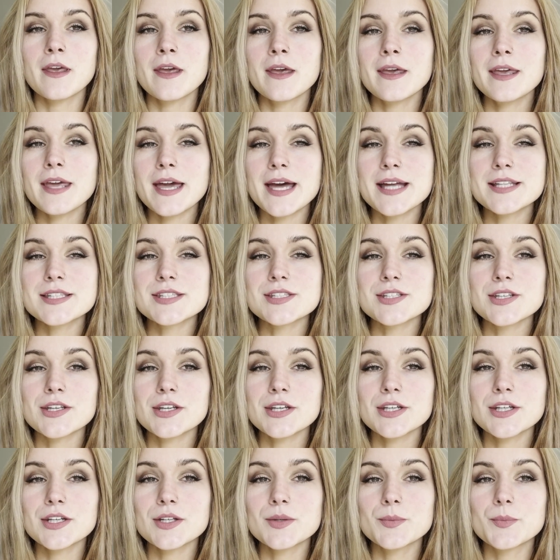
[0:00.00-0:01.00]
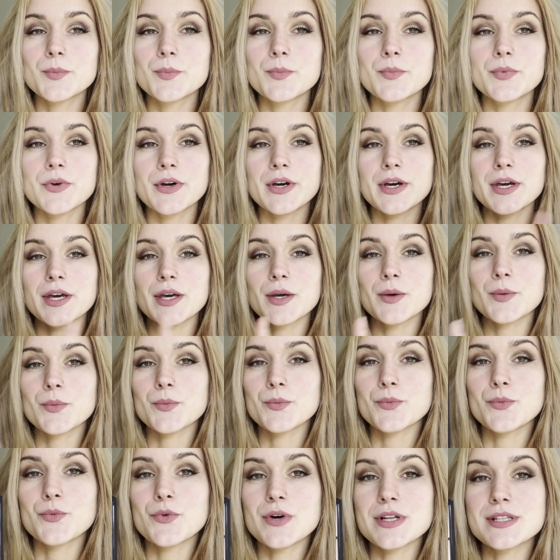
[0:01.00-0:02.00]
yeah, it's good, but
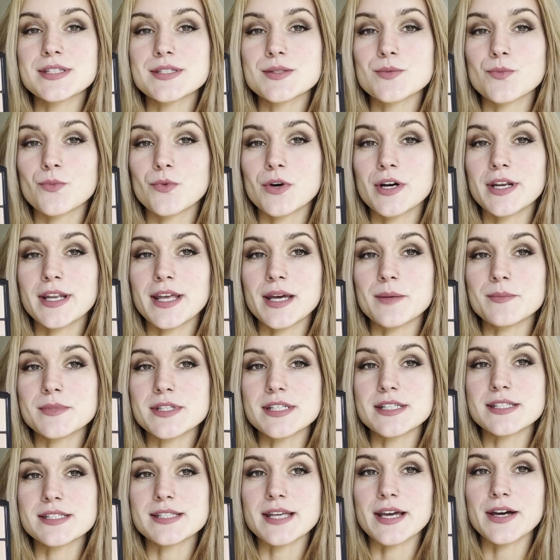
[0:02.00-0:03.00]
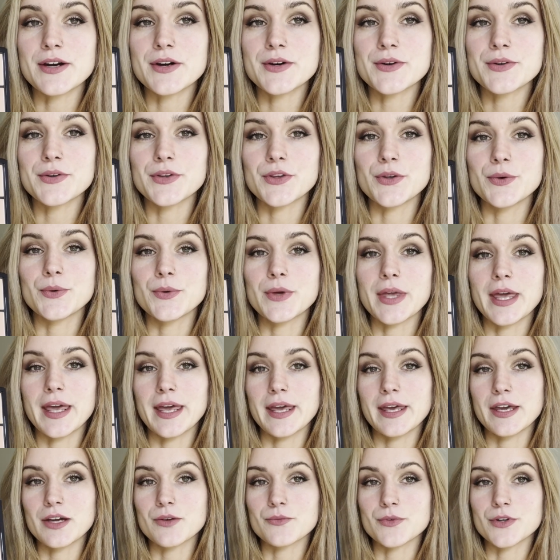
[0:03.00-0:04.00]
once one empties out, you
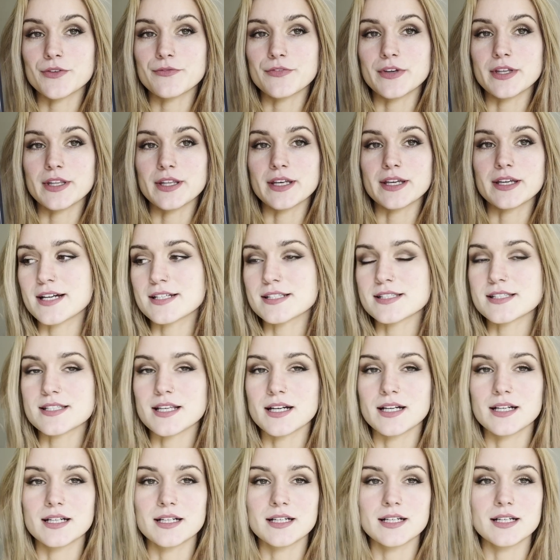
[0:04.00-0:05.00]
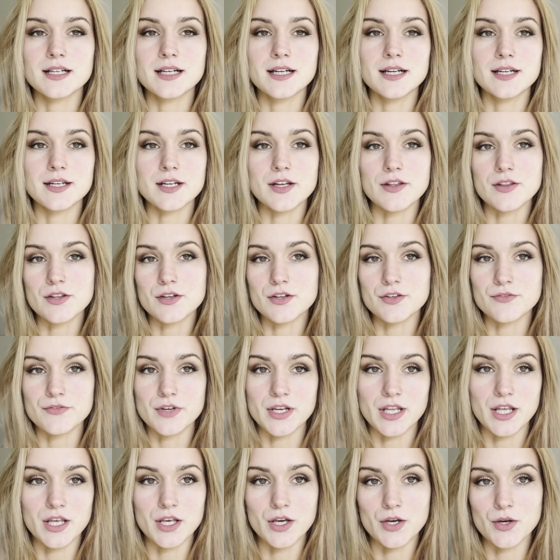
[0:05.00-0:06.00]
can't refill it. I saw another
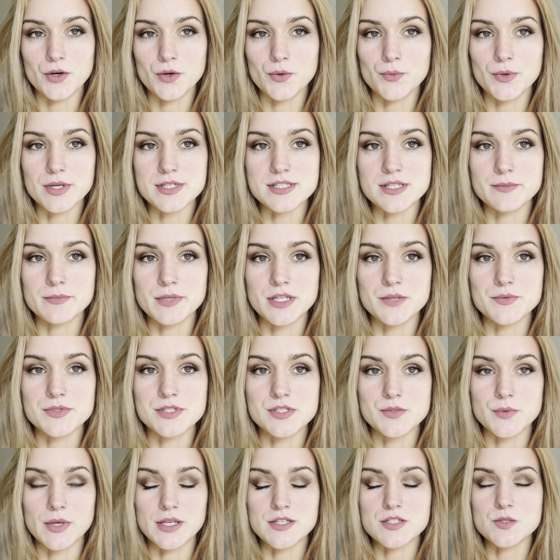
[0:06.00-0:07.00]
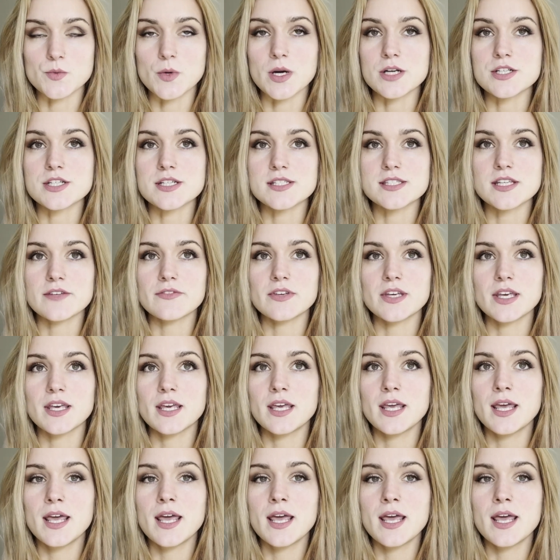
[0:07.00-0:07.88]
video where somebody was doing swatches of it,